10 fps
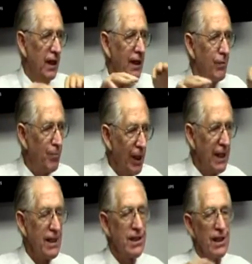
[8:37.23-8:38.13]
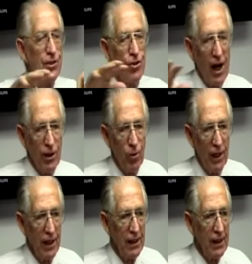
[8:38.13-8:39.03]
in peace and
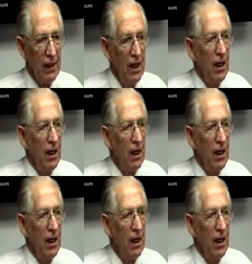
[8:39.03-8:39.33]
tranquility